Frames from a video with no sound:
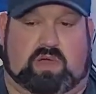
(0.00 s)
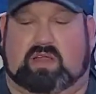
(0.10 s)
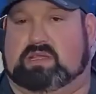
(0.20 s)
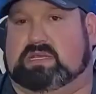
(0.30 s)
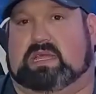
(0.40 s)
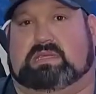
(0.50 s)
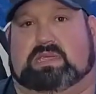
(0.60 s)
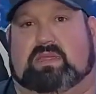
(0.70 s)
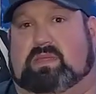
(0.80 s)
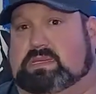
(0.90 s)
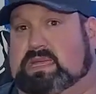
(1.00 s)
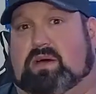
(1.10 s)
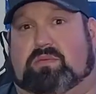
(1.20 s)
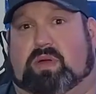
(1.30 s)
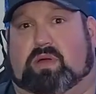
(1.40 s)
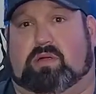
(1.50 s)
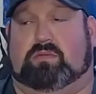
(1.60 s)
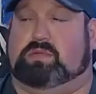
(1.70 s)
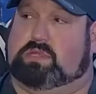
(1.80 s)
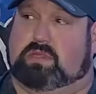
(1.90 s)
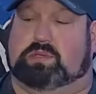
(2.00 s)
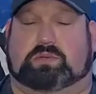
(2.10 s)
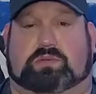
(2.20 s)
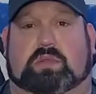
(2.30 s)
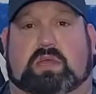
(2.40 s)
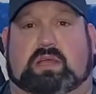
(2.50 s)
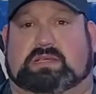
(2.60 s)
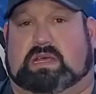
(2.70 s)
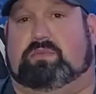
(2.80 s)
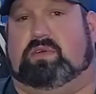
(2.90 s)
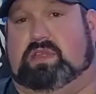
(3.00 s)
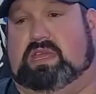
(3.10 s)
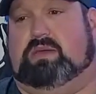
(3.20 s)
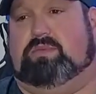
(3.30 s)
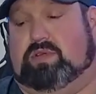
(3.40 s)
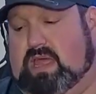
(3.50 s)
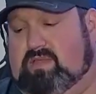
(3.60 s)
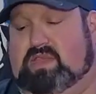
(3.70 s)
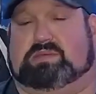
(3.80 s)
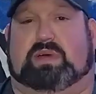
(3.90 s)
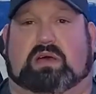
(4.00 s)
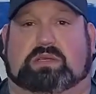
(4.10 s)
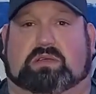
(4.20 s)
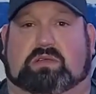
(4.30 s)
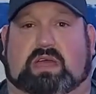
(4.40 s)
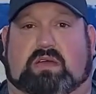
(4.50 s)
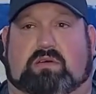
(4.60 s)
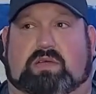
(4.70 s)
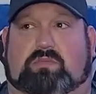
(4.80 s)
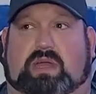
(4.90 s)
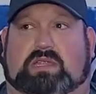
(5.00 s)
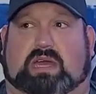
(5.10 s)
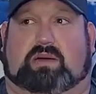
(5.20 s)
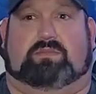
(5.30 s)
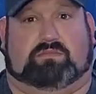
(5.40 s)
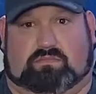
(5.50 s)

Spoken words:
wireless headset, the soundbar. Those are soundbar, the keyboard, and this mouse are now in my top.